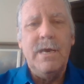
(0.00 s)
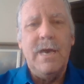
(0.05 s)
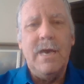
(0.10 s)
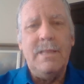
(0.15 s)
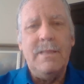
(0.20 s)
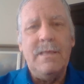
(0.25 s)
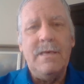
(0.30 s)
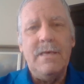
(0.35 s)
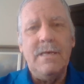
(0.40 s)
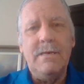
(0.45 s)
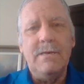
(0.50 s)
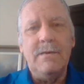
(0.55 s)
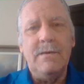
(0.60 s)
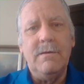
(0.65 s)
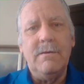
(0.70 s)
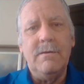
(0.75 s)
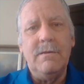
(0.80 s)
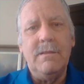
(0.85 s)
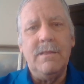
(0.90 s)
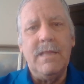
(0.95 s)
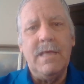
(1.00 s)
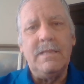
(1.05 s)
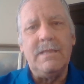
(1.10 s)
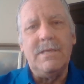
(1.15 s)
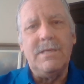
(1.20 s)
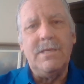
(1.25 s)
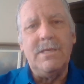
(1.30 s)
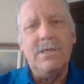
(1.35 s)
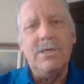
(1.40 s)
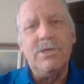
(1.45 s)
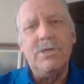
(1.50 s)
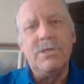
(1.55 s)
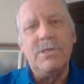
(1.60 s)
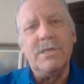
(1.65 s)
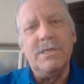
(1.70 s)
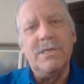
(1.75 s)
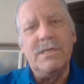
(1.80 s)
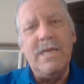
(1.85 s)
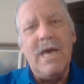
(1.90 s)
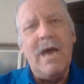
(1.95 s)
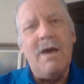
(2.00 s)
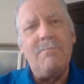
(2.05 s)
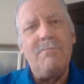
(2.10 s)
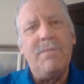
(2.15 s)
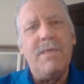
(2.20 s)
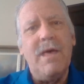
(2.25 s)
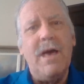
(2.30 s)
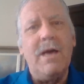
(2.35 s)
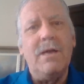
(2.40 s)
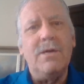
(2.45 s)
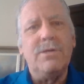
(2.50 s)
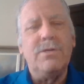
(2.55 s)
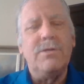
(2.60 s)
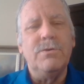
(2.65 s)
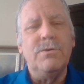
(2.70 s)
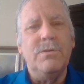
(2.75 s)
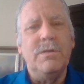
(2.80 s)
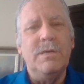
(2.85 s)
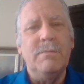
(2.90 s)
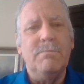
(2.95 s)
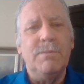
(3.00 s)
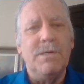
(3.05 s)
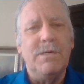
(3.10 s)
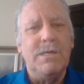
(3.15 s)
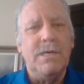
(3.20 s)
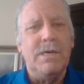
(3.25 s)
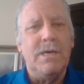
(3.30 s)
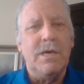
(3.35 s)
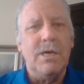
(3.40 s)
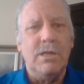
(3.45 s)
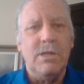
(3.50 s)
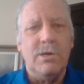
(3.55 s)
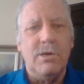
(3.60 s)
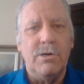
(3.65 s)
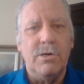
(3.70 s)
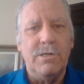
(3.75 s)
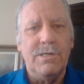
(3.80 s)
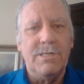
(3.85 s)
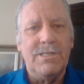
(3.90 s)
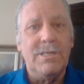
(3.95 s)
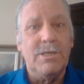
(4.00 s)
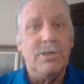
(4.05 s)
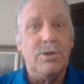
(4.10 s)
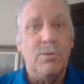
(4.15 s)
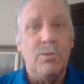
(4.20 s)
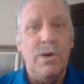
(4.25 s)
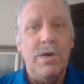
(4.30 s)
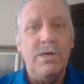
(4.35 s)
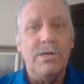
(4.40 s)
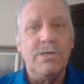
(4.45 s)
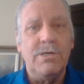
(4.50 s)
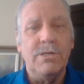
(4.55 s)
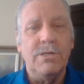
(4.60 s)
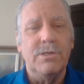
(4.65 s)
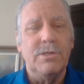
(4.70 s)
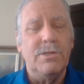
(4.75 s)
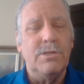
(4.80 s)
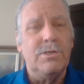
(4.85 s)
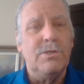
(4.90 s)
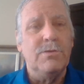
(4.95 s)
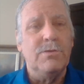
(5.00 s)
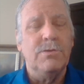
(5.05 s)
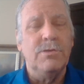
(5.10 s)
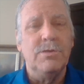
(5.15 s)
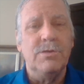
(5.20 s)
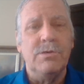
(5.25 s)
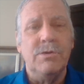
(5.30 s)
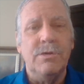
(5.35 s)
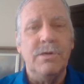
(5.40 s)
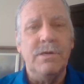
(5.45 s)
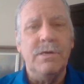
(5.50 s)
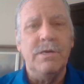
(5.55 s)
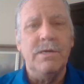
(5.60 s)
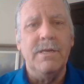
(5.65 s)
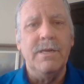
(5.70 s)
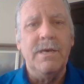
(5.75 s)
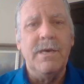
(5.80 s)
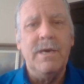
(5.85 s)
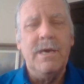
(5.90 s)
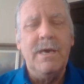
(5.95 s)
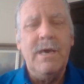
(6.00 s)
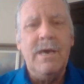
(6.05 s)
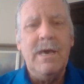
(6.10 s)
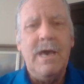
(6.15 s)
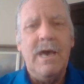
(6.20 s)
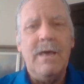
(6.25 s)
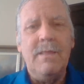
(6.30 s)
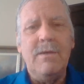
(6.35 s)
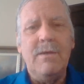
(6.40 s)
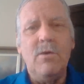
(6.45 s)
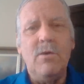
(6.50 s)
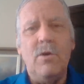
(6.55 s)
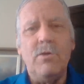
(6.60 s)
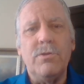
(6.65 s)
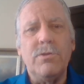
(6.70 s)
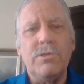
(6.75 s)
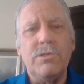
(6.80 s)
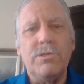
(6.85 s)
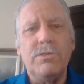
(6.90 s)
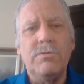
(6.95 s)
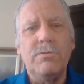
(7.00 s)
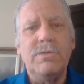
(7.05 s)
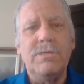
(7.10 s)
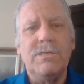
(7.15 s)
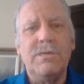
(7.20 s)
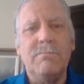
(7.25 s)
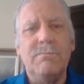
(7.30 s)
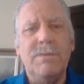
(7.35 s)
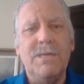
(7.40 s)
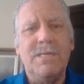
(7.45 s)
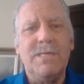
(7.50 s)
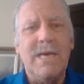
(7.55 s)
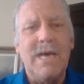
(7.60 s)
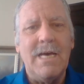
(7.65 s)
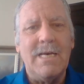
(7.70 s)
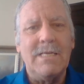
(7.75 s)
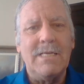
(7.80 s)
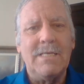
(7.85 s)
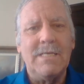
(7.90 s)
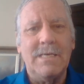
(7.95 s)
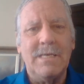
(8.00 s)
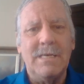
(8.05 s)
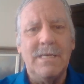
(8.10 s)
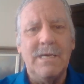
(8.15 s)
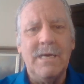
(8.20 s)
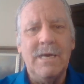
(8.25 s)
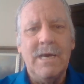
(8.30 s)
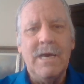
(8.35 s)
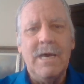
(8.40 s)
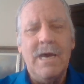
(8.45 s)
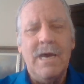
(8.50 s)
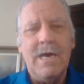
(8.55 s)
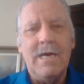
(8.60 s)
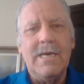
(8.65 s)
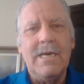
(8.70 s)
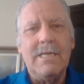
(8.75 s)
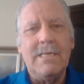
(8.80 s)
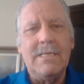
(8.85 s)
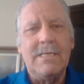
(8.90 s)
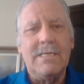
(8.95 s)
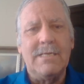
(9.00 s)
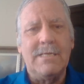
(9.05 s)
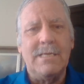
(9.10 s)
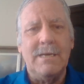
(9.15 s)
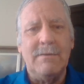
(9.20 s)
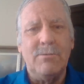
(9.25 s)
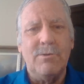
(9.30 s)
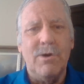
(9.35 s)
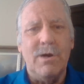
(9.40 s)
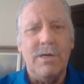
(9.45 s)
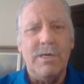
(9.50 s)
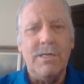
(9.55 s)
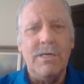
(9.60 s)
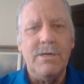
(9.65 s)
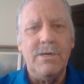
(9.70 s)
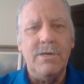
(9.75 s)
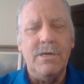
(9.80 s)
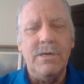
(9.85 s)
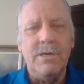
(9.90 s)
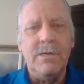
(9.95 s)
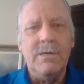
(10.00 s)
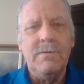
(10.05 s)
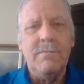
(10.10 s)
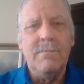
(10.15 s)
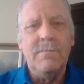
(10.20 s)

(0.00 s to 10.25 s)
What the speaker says: and then let the teachers adapt that to the particular situation the students are in. And then all the students can be tested against the same criteria.